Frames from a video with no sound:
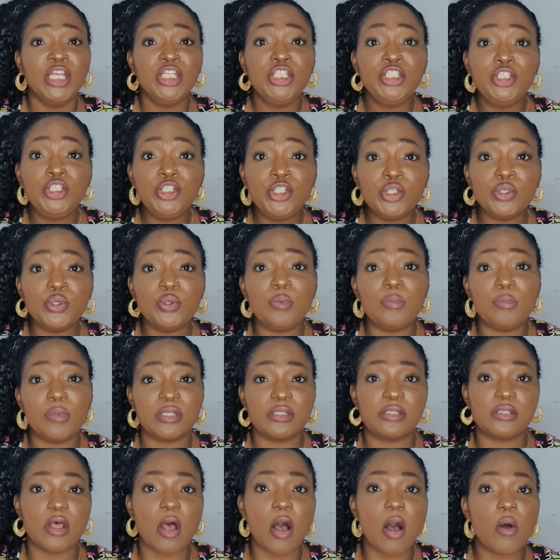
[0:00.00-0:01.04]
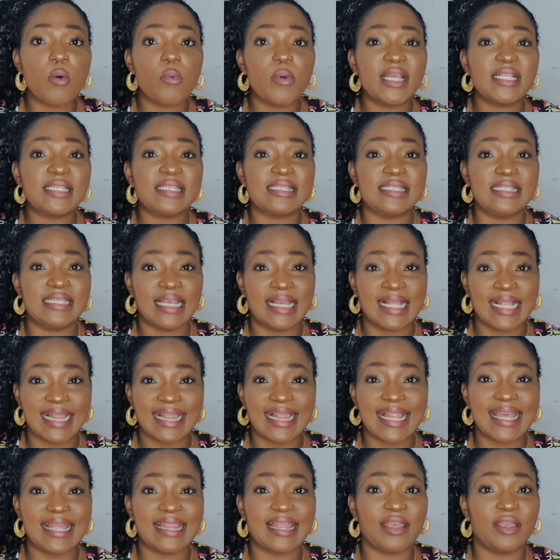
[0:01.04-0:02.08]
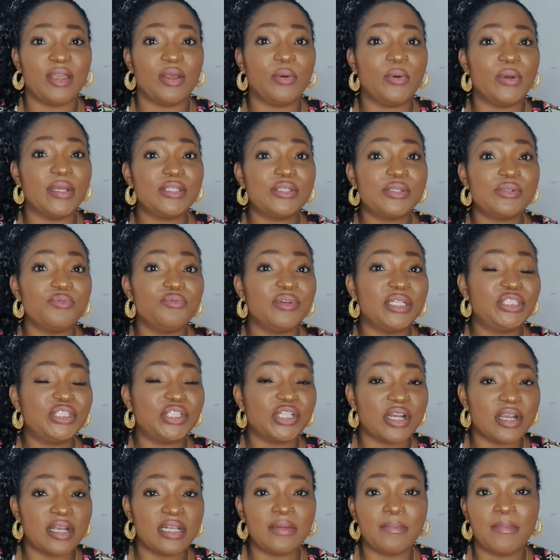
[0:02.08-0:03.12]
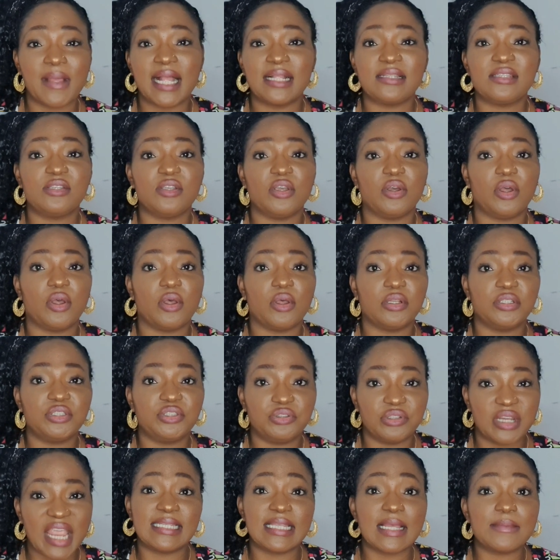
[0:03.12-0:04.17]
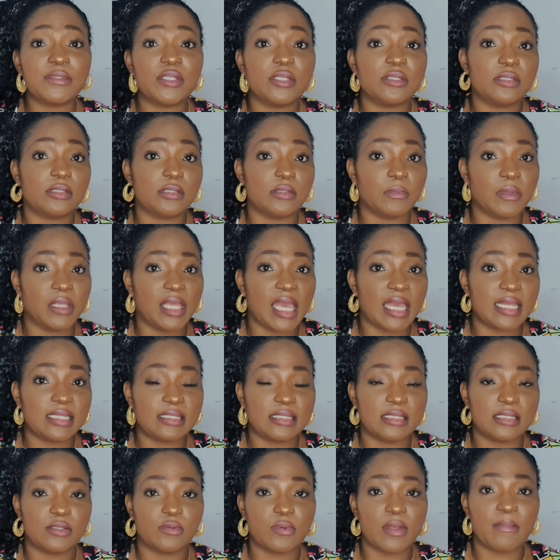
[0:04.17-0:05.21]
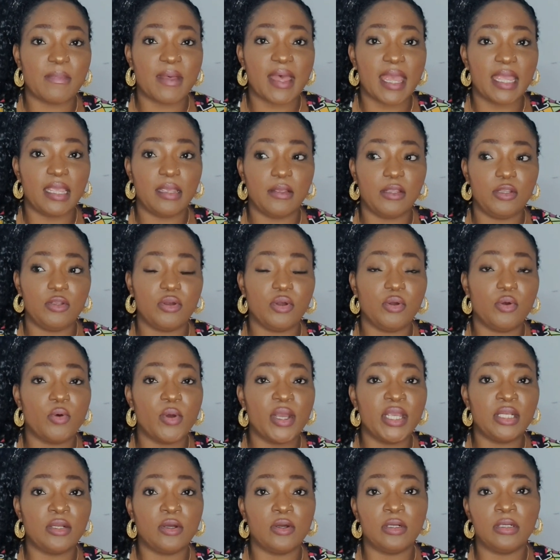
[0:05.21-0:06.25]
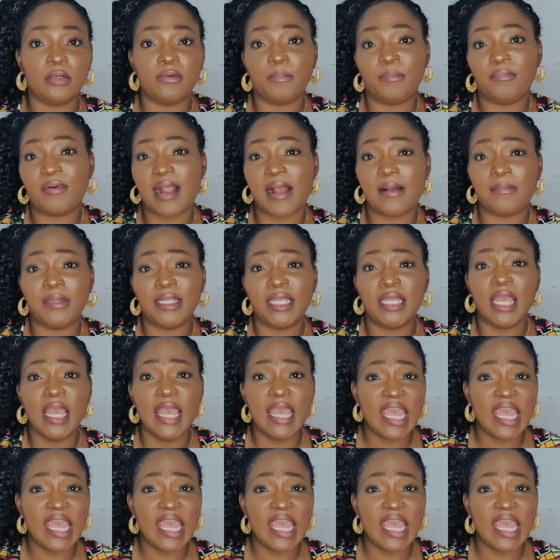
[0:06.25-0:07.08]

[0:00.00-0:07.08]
you must always declare that you're going to return back to your country, except on some cases whereby you're going on probably